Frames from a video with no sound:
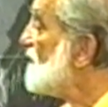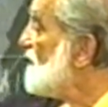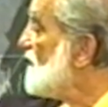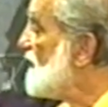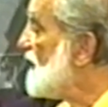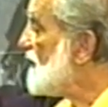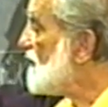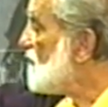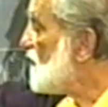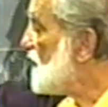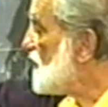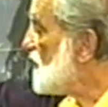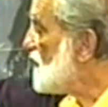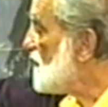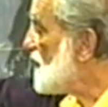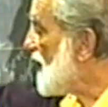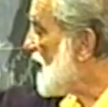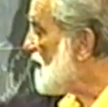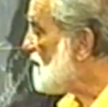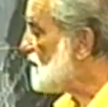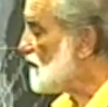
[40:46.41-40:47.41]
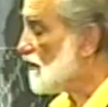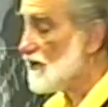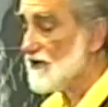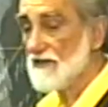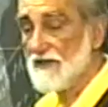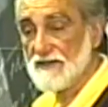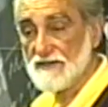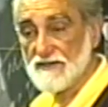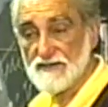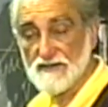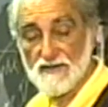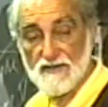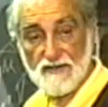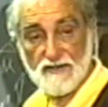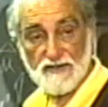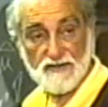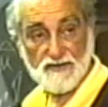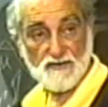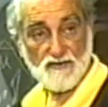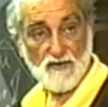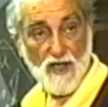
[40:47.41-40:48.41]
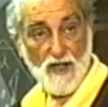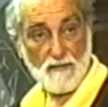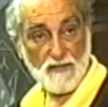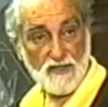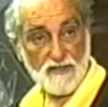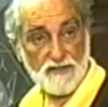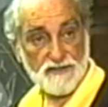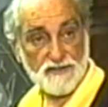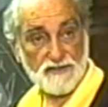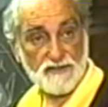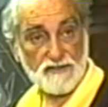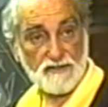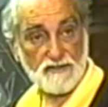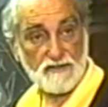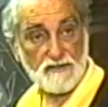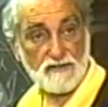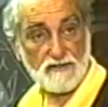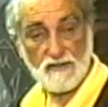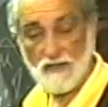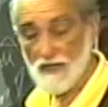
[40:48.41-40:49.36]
Then when you have all the dramas,